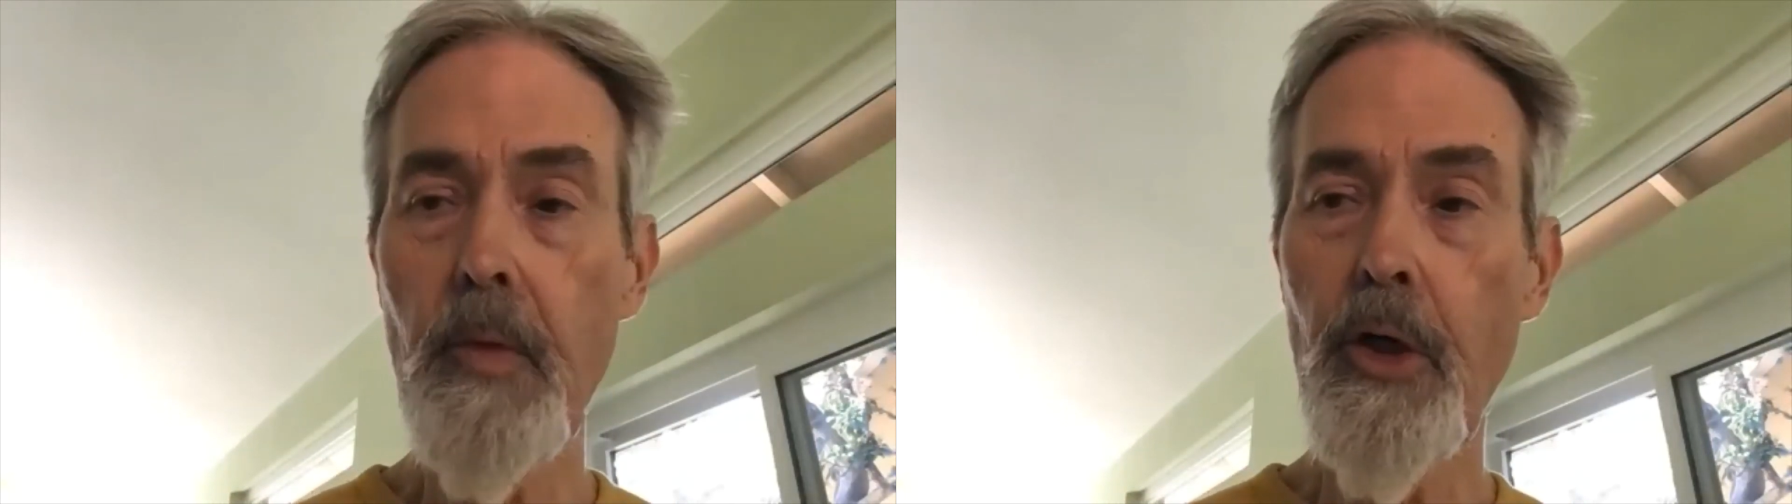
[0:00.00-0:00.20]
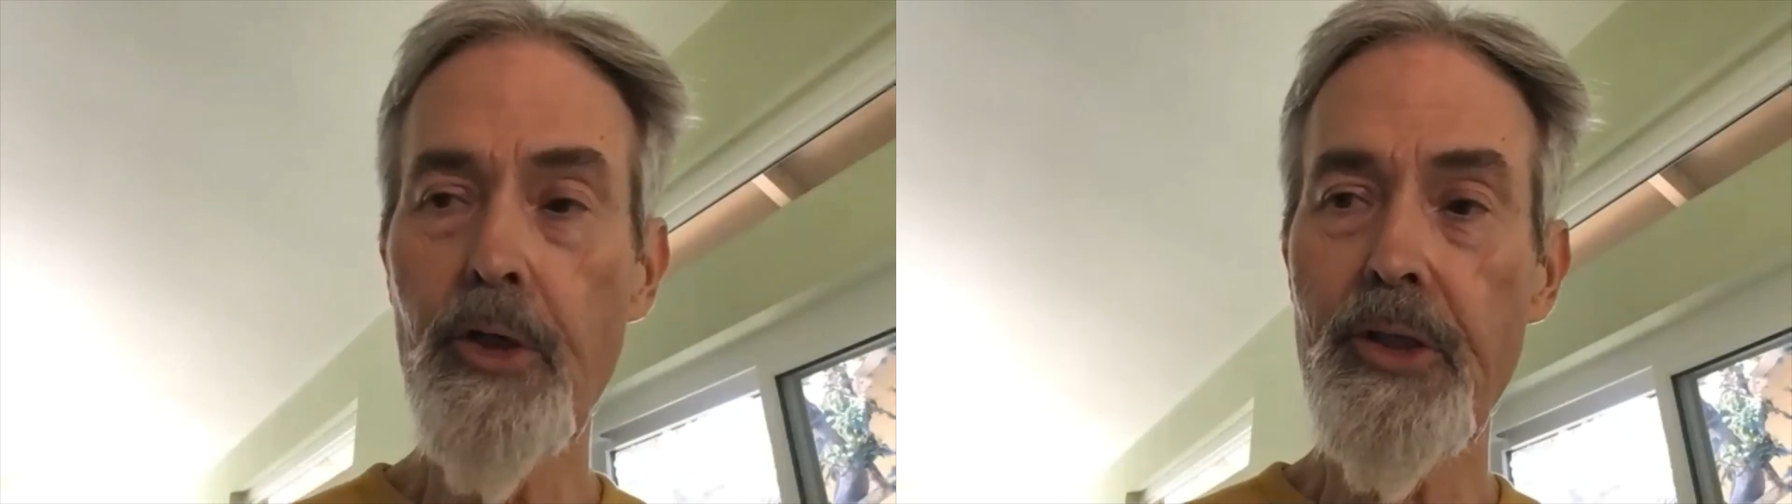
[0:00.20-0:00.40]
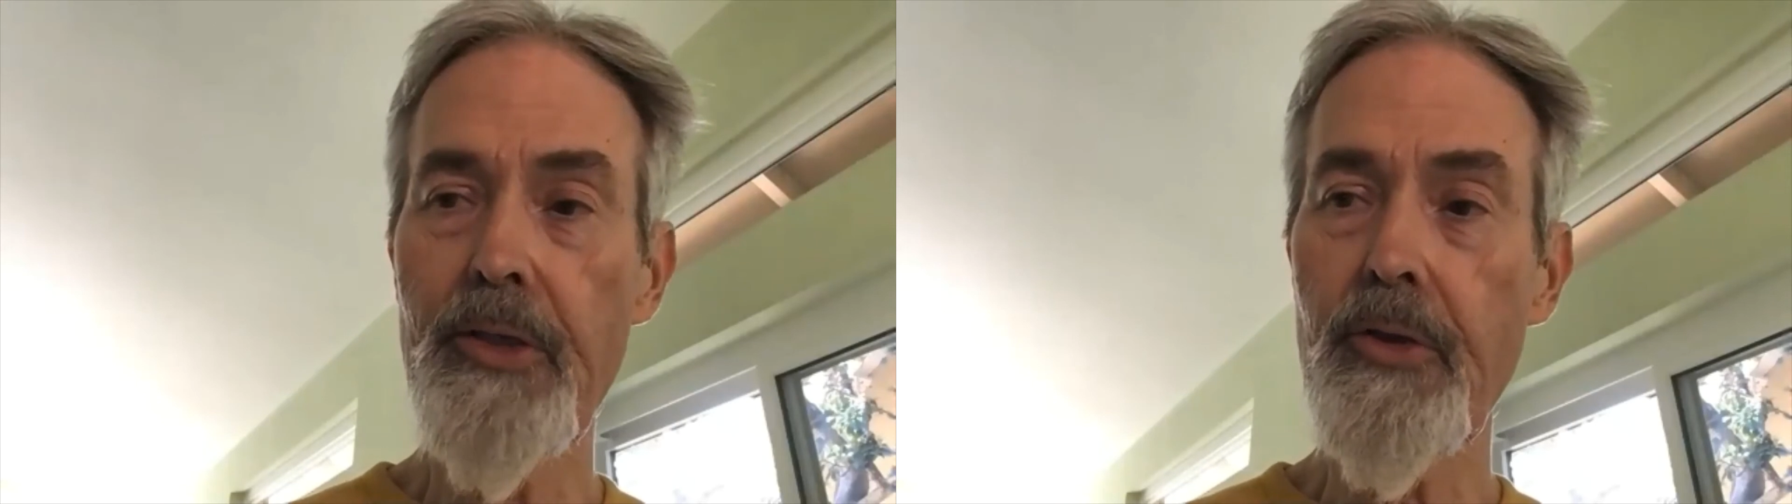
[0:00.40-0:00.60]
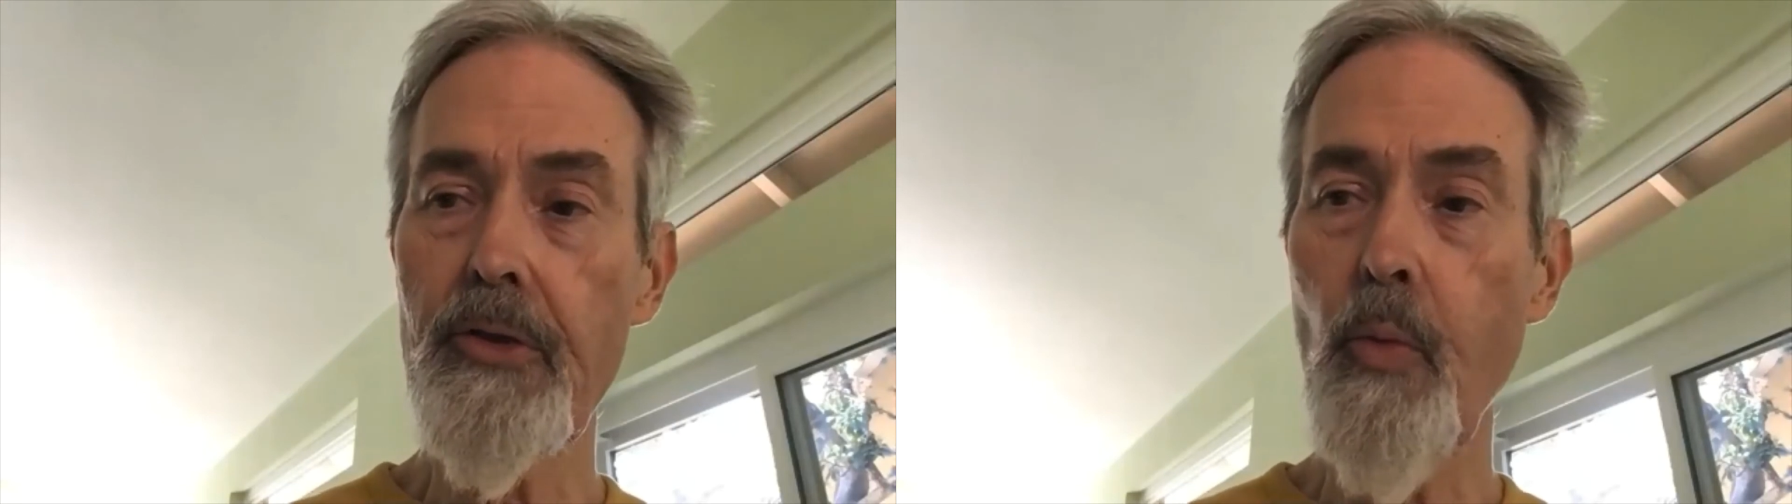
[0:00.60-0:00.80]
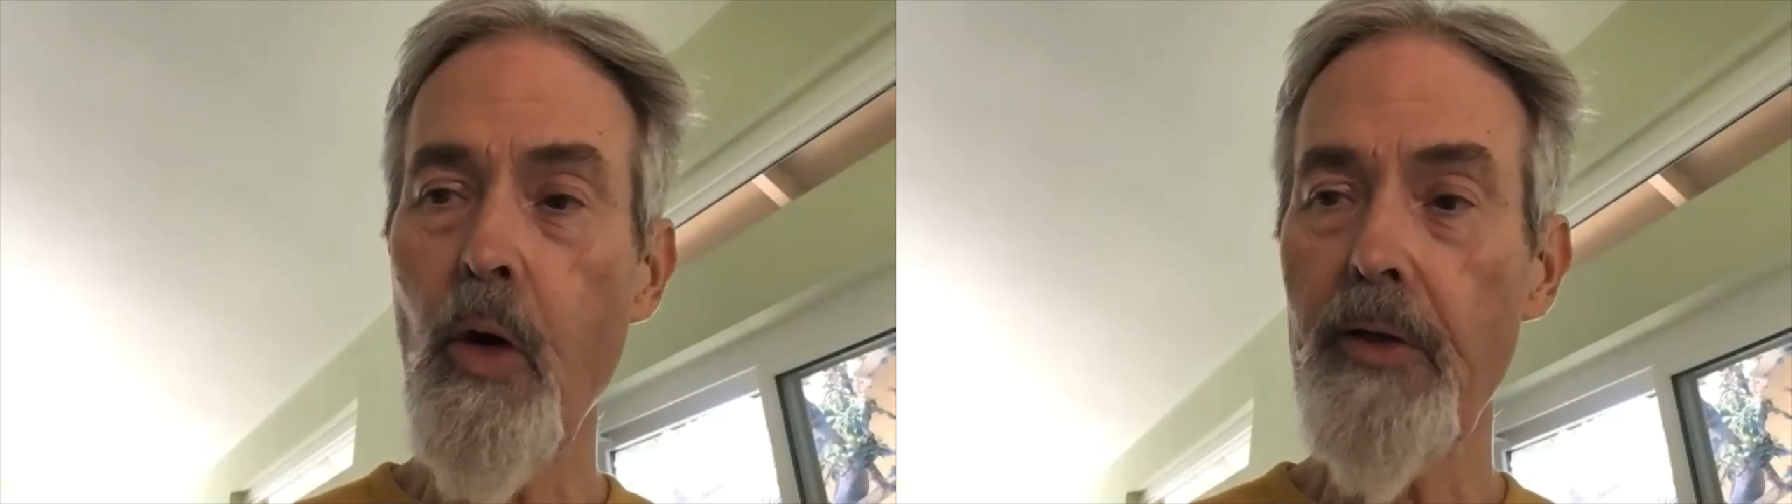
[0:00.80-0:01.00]
her
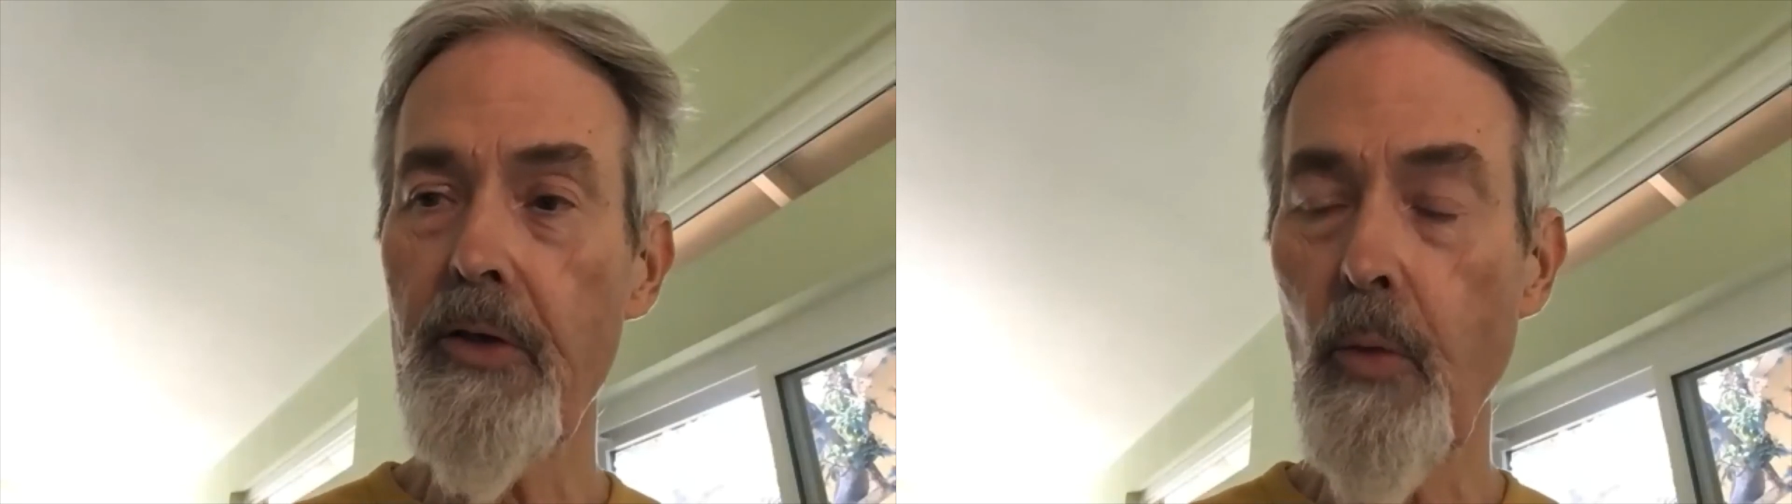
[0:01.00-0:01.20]
sisters wandered